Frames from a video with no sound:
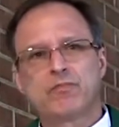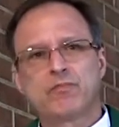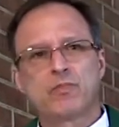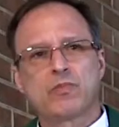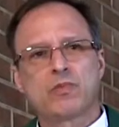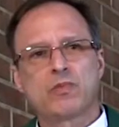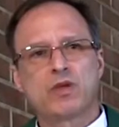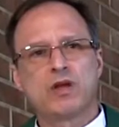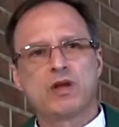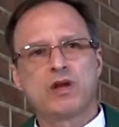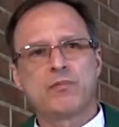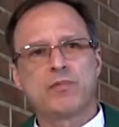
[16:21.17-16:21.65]

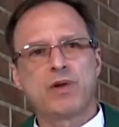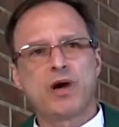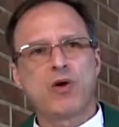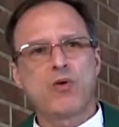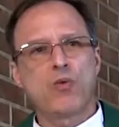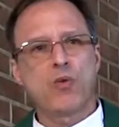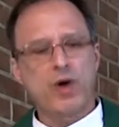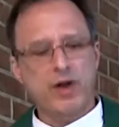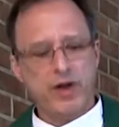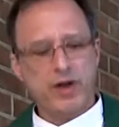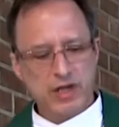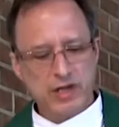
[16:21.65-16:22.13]
and about
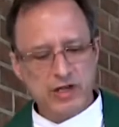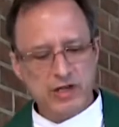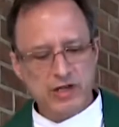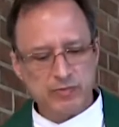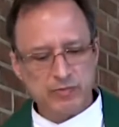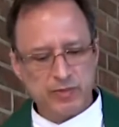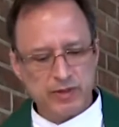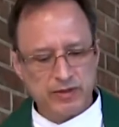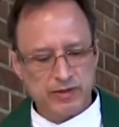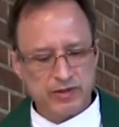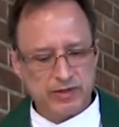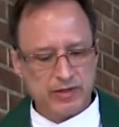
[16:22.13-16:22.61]
what he's
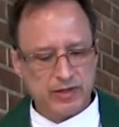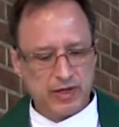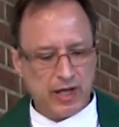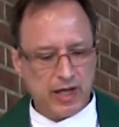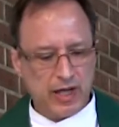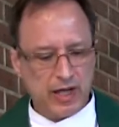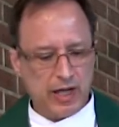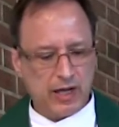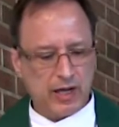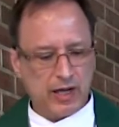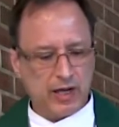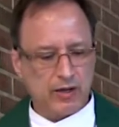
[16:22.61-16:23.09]
been
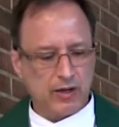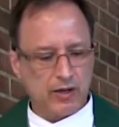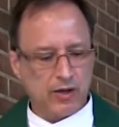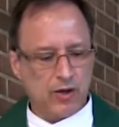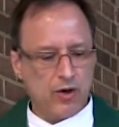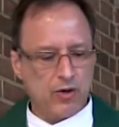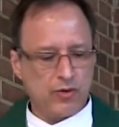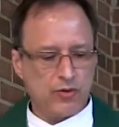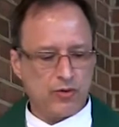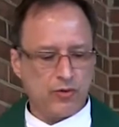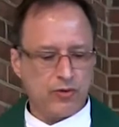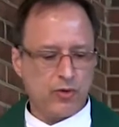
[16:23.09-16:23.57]
saying
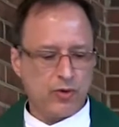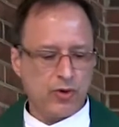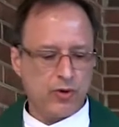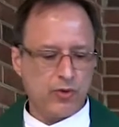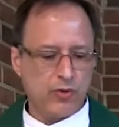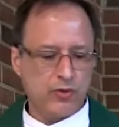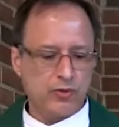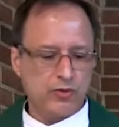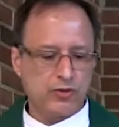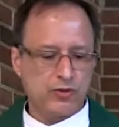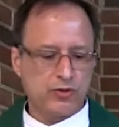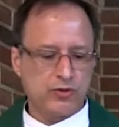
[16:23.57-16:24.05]
along the
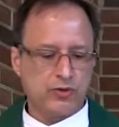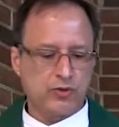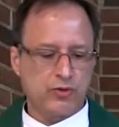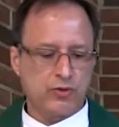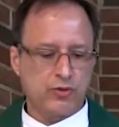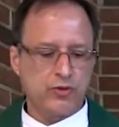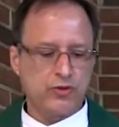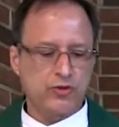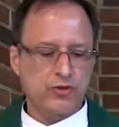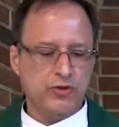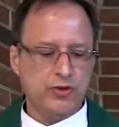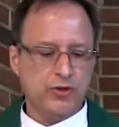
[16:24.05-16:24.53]
road to
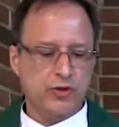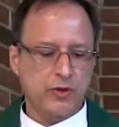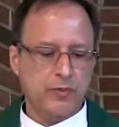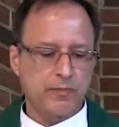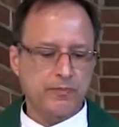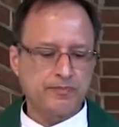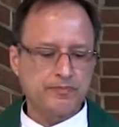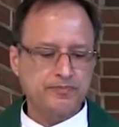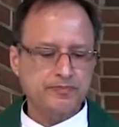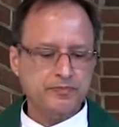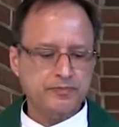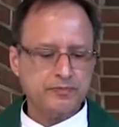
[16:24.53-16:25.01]
Jerusalem,
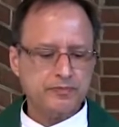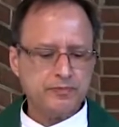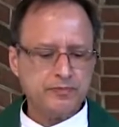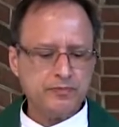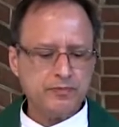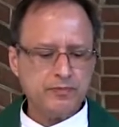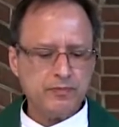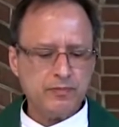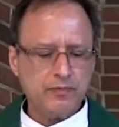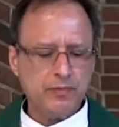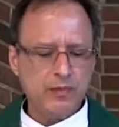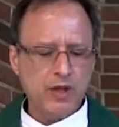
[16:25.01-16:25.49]

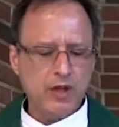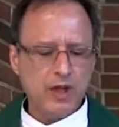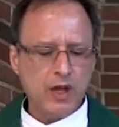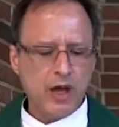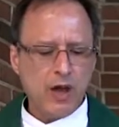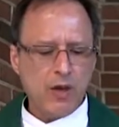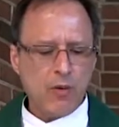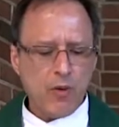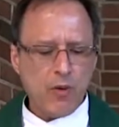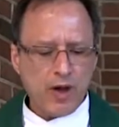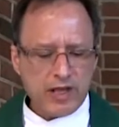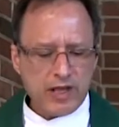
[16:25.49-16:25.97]

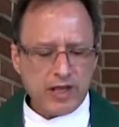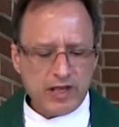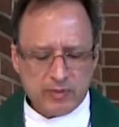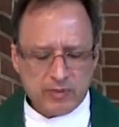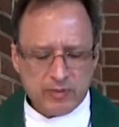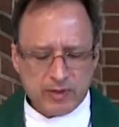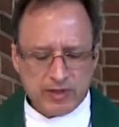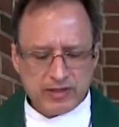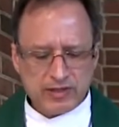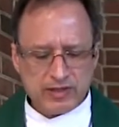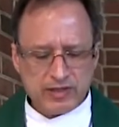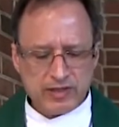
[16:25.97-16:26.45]
what he's
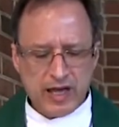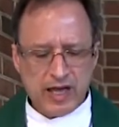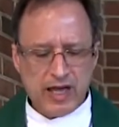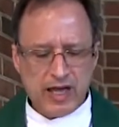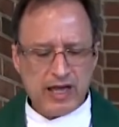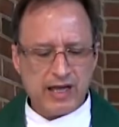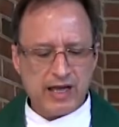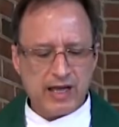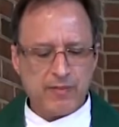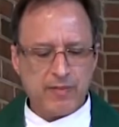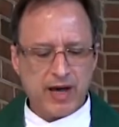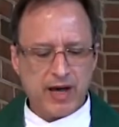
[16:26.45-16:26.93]
been
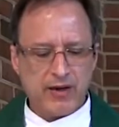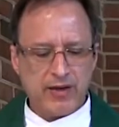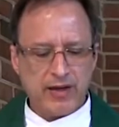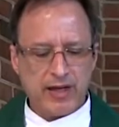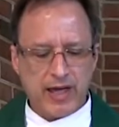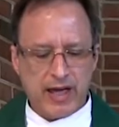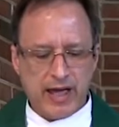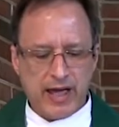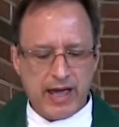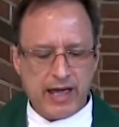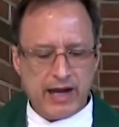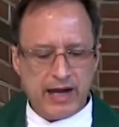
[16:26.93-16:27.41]
saying about
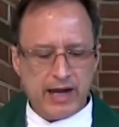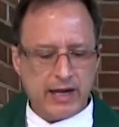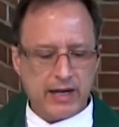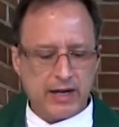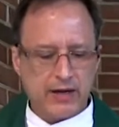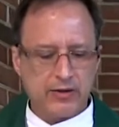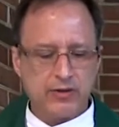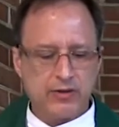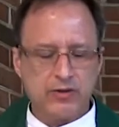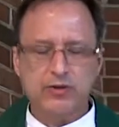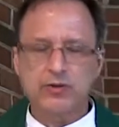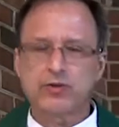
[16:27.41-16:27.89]

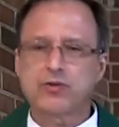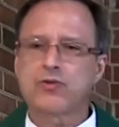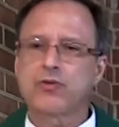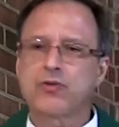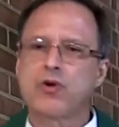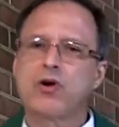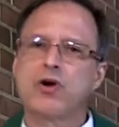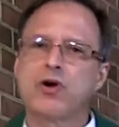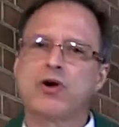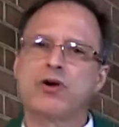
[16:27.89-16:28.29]
heading to the cross.